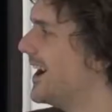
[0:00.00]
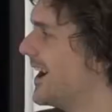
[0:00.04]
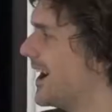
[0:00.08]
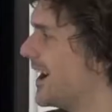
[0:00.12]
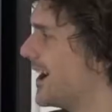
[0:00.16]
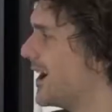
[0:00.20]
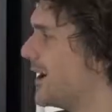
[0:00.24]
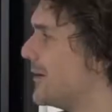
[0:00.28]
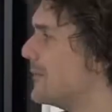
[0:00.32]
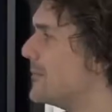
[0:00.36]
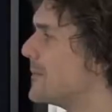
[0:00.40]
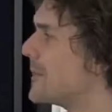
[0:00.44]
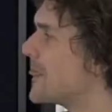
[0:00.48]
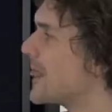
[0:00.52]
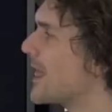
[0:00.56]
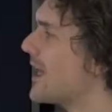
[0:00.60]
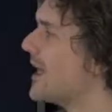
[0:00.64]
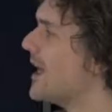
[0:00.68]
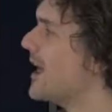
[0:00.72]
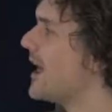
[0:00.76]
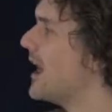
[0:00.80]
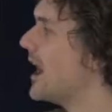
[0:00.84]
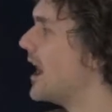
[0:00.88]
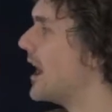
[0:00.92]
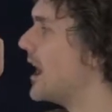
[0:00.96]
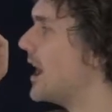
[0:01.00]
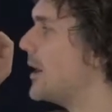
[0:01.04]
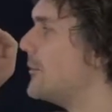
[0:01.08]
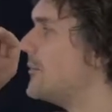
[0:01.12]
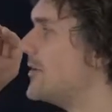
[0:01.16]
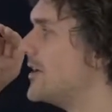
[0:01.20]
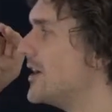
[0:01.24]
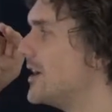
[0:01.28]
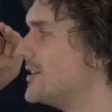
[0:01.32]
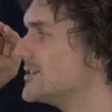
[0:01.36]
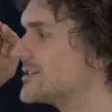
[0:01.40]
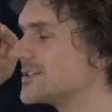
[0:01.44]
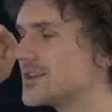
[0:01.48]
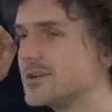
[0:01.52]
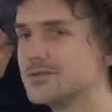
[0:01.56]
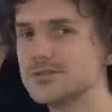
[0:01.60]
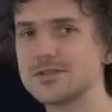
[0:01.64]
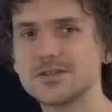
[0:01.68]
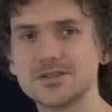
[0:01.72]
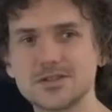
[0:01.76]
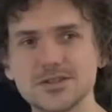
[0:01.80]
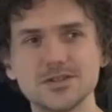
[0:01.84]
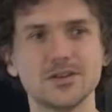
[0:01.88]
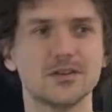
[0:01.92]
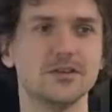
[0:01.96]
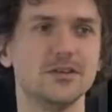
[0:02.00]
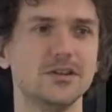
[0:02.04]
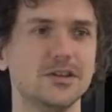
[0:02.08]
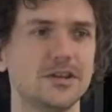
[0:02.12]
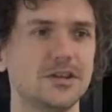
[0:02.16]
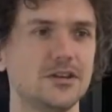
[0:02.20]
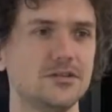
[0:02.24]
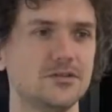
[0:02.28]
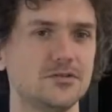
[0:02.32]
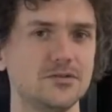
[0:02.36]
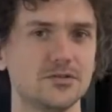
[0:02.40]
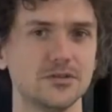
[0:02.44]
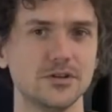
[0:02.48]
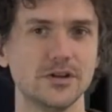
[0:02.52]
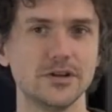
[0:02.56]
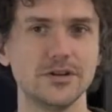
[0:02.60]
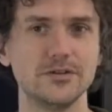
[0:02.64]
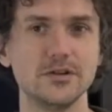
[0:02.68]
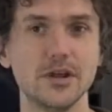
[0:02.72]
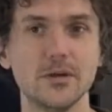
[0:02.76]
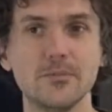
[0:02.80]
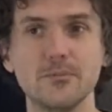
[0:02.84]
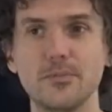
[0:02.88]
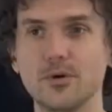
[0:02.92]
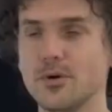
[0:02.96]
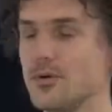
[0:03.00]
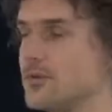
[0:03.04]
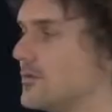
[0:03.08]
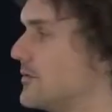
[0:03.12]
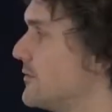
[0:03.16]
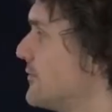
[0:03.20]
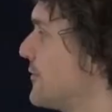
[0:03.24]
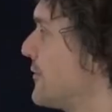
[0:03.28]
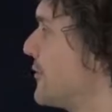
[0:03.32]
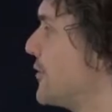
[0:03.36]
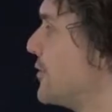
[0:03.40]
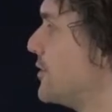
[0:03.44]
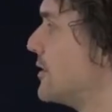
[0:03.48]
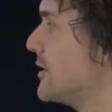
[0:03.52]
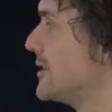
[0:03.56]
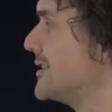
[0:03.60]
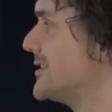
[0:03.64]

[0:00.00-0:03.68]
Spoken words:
And so it's certainly important for